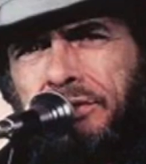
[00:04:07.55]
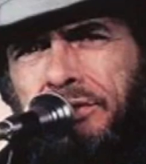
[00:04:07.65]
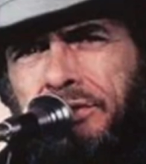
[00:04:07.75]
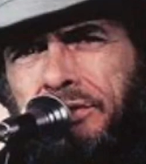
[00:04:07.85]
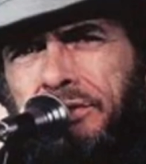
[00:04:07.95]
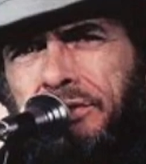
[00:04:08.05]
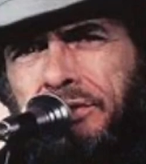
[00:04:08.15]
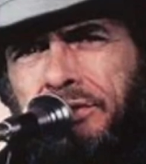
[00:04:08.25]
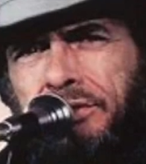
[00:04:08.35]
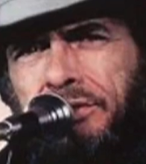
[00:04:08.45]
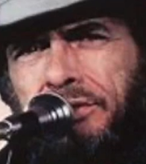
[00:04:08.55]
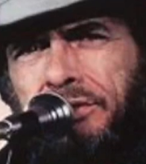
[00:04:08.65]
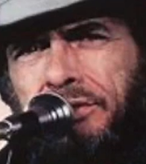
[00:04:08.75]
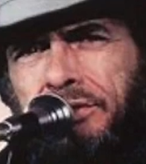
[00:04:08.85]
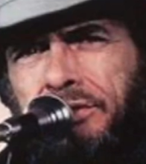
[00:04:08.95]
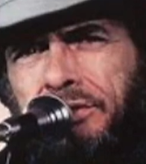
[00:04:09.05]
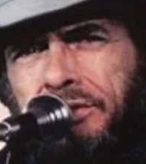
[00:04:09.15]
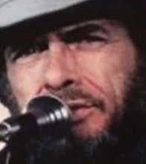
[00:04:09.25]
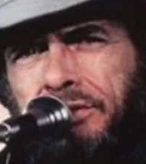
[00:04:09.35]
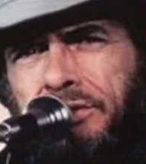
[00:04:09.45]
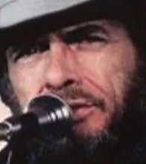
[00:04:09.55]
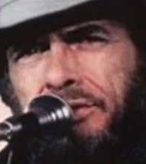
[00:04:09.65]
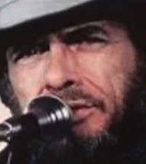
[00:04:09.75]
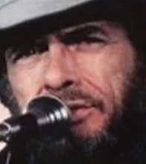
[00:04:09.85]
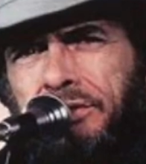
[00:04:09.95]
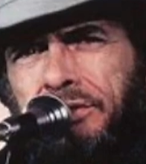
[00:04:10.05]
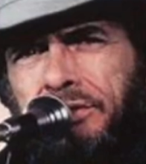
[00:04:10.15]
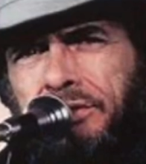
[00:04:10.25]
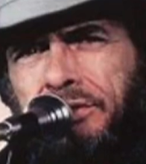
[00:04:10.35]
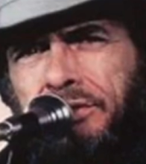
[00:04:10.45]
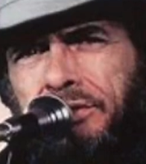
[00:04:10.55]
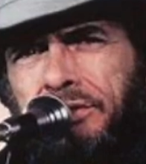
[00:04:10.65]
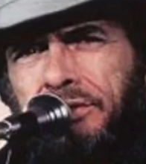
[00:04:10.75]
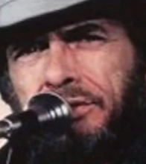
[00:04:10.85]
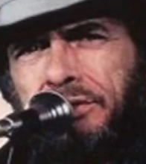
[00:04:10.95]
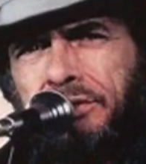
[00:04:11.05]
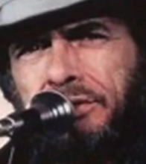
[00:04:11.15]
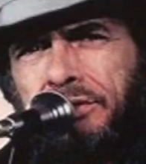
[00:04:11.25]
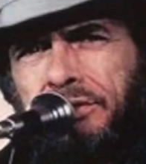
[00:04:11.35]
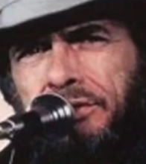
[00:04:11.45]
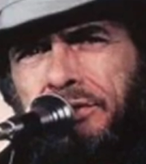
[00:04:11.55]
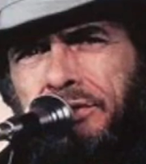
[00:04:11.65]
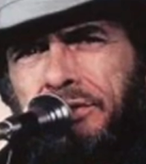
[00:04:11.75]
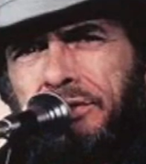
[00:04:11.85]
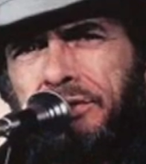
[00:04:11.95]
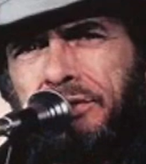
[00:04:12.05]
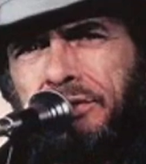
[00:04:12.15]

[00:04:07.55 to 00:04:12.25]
(not speaking)